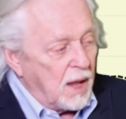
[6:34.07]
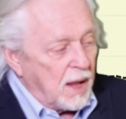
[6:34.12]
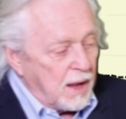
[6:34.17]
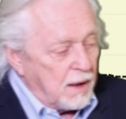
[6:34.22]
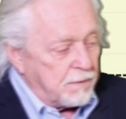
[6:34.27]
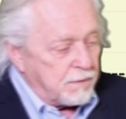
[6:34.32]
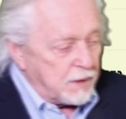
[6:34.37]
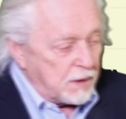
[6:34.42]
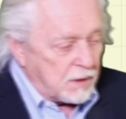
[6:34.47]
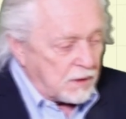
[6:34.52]

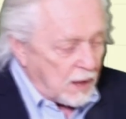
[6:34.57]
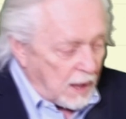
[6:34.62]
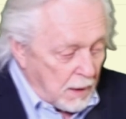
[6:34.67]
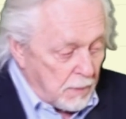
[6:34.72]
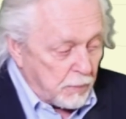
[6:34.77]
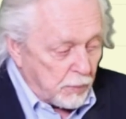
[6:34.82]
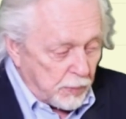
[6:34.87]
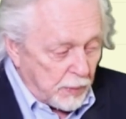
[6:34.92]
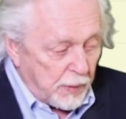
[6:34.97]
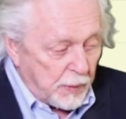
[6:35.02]
If it
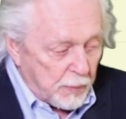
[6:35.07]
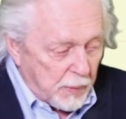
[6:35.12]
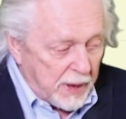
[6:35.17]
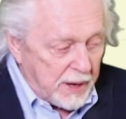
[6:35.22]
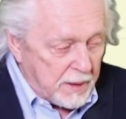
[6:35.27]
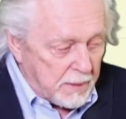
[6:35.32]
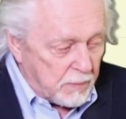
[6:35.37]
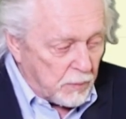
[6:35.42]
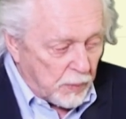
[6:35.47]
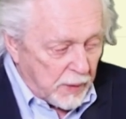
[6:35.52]

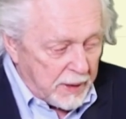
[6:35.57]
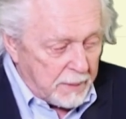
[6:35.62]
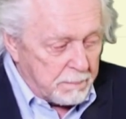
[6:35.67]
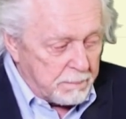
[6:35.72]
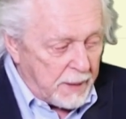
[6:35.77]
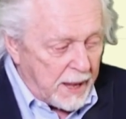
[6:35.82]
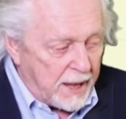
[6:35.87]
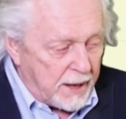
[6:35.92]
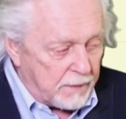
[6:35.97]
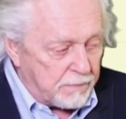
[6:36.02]

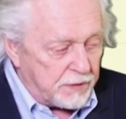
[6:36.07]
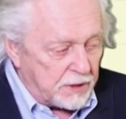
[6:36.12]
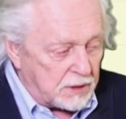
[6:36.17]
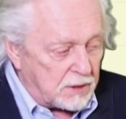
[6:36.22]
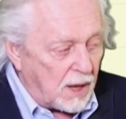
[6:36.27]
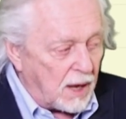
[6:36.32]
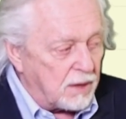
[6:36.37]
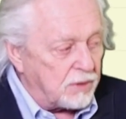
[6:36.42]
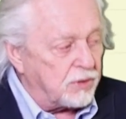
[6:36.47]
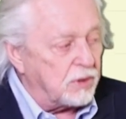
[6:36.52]
re-embed, if it
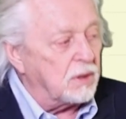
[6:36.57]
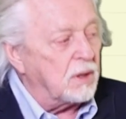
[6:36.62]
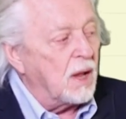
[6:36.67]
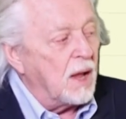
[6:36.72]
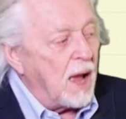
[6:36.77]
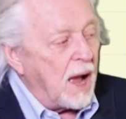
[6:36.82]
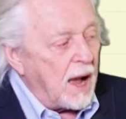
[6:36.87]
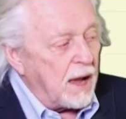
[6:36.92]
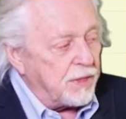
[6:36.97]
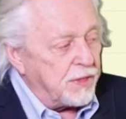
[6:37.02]
doesn't,
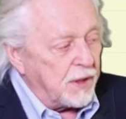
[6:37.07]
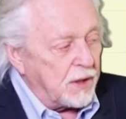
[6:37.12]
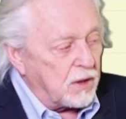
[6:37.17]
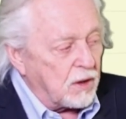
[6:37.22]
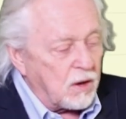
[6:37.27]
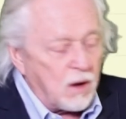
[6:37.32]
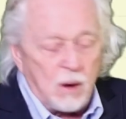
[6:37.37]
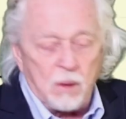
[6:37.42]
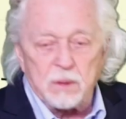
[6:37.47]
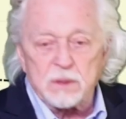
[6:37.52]
I think
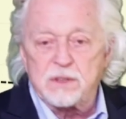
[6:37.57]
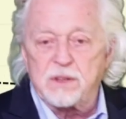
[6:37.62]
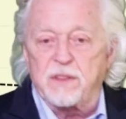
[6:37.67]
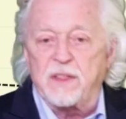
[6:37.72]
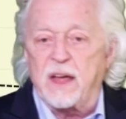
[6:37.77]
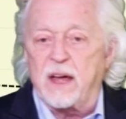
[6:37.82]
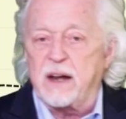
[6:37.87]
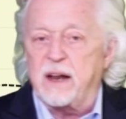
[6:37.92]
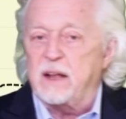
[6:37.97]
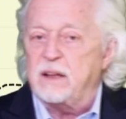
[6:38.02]
you're going to
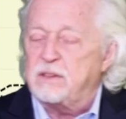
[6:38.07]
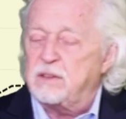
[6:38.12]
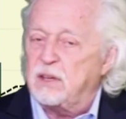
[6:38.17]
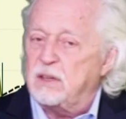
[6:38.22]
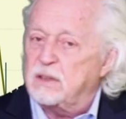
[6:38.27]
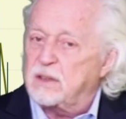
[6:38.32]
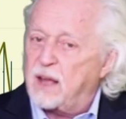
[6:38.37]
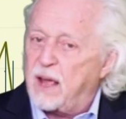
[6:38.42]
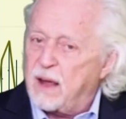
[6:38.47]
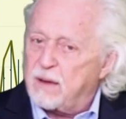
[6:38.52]
that
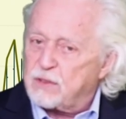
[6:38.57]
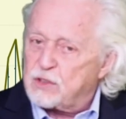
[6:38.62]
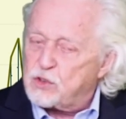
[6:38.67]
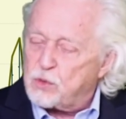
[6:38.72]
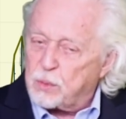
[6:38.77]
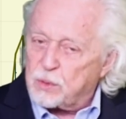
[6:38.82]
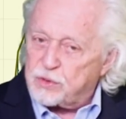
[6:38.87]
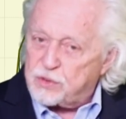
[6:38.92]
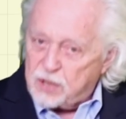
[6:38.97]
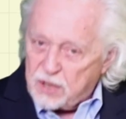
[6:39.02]
18-day average.
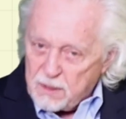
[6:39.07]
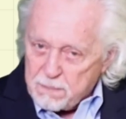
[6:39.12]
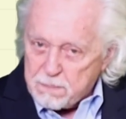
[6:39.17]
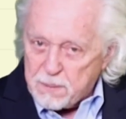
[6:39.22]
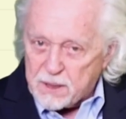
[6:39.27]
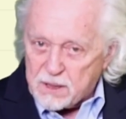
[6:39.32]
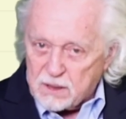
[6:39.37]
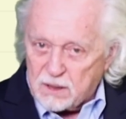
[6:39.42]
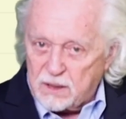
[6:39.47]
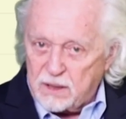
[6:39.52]
Well,
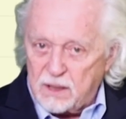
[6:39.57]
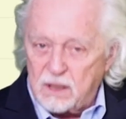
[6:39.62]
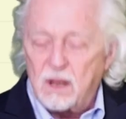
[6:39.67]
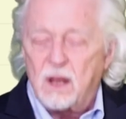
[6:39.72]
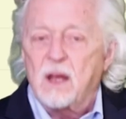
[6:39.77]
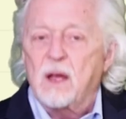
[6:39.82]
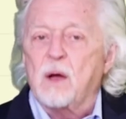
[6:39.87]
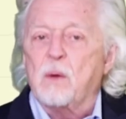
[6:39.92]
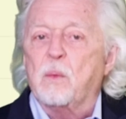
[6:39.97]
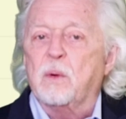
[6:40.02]
typically,
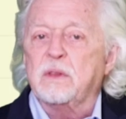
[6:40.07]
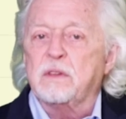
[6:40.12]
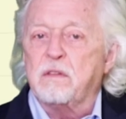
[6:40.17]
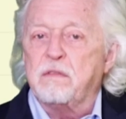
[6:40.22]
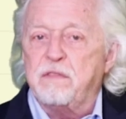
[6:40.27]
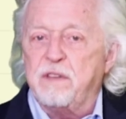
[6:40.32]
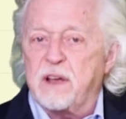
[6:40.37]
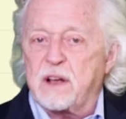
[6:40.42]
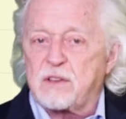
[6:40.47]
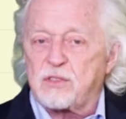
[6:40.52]
when the
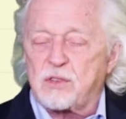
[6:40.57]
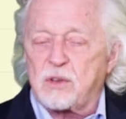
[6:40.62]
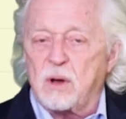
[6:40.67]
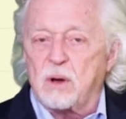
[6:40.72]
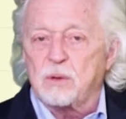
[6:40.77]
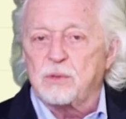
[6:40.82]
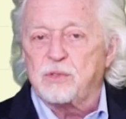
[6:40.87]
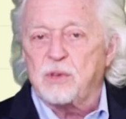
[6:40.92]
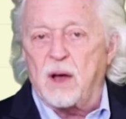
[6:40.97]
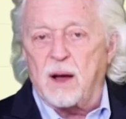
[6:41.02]
VIX
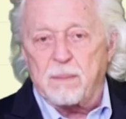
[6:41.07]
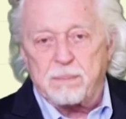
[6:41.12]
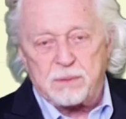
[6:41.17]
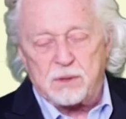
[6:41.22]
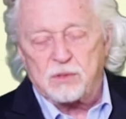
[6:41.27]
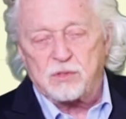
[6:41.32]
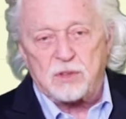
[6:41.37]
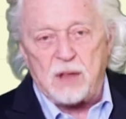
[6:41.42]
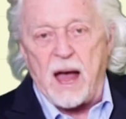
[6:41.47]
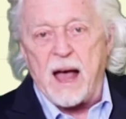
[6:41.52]
goes up,
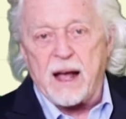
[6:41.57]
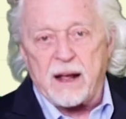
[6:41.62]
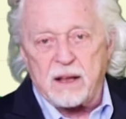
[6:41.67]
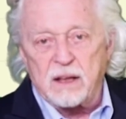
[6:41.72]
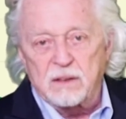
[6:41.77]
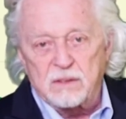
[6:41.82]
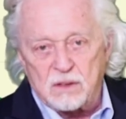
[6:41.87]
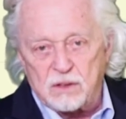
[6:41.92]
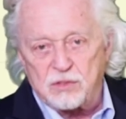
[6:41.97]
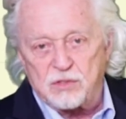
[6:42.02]
the stock
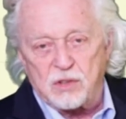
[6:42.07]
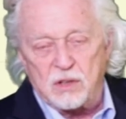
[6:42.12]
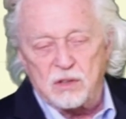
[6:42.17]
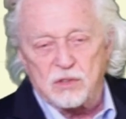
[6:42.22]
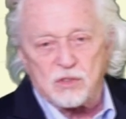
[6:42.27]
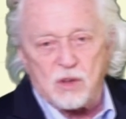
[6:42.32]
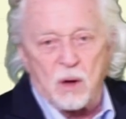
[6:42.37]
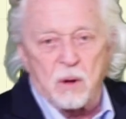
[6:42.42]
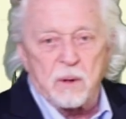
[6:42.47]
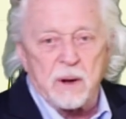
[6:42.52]

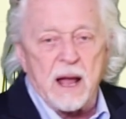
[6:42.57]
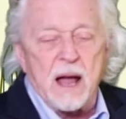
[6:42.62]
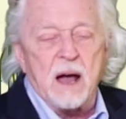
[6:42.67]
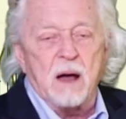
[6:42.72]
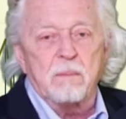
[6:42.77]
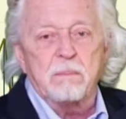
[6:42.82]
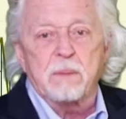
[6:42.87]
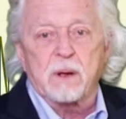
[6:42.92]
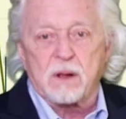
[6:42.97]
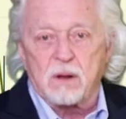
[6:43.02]
indices go
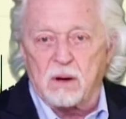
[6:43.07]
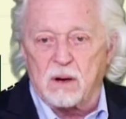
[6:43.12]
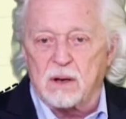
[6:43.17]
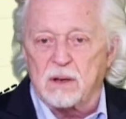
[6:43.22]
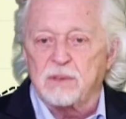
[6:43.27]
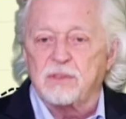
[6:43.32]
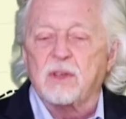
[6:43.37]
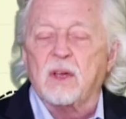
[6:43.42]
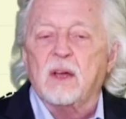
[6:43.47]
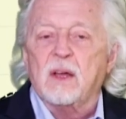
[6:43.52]
down,
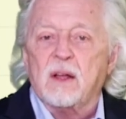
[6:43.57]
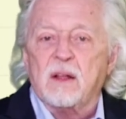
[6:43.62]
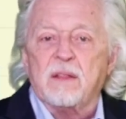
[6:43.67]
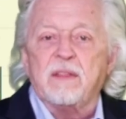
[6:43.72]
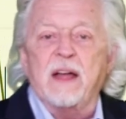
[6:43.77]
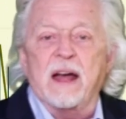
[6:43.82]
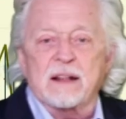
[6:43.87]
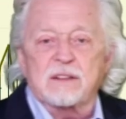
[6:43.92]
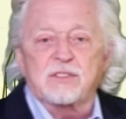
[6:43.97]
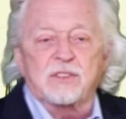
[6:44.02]
because
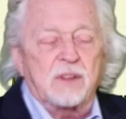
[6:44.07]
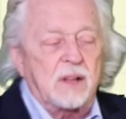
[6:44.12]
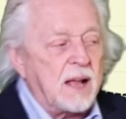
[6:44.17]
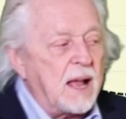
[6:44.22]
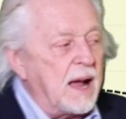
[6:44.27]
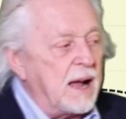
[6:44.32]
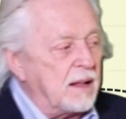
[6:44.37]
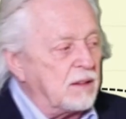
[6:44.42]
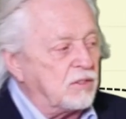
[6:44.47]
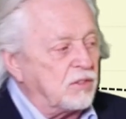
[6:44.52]
that's the
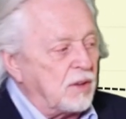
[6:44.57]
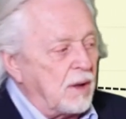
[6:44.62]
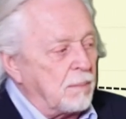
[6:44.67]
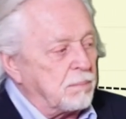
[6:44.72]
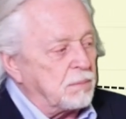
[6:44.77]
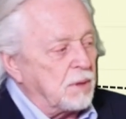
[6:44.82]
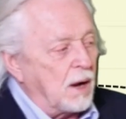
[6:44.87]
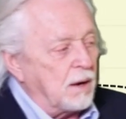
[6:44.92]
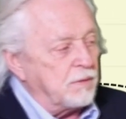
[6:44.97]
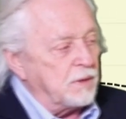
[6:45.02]

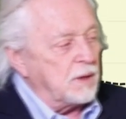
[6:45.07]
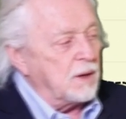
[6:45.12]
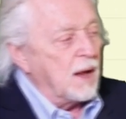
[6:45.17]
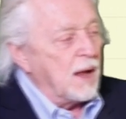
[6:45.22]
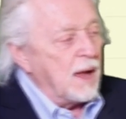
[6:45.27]
concept of it.